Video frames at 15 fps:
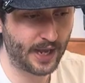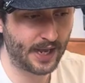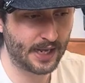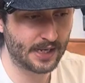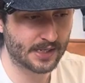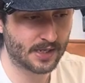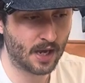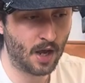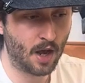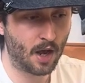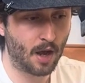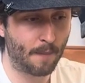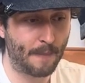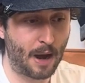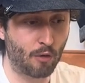is
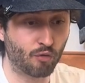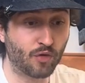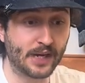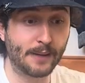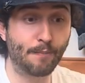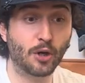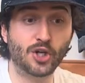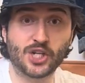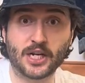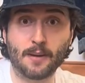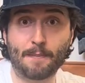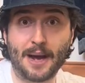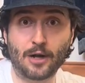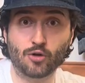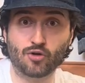about really pushing the
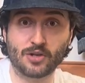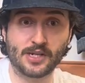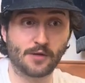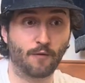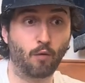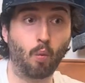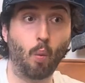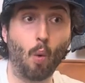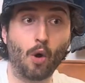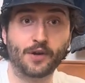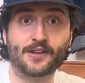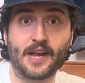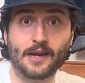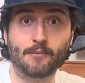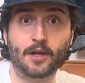boundaries of what
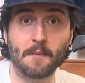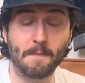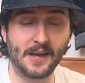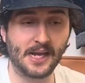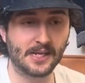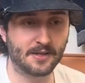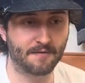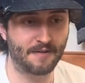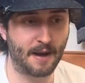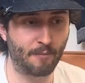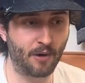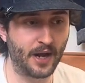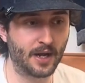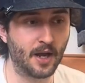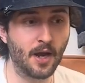denim can be as a
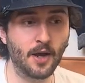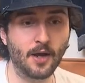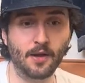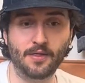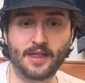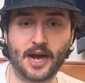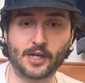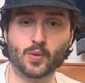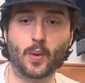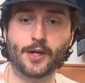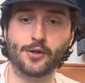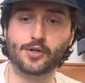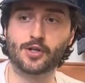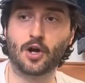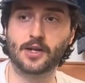fabric. That's where
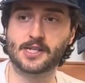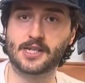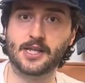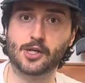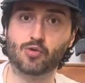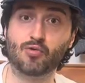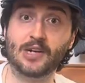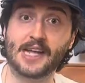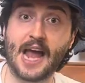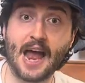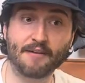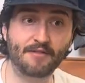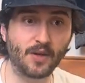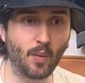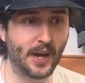you start to see this really
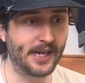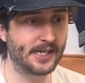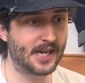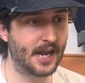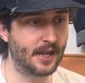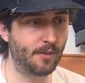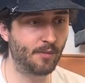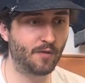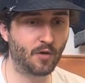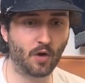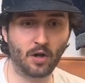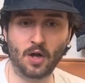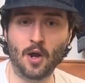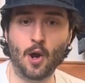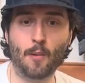heavyweight denim. You've
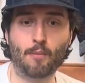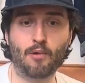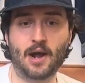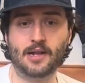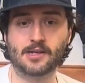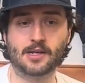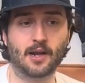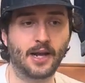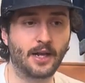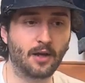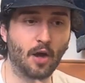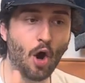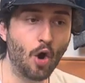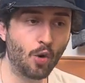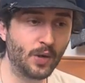got brands like
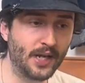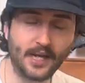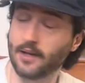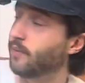Oni,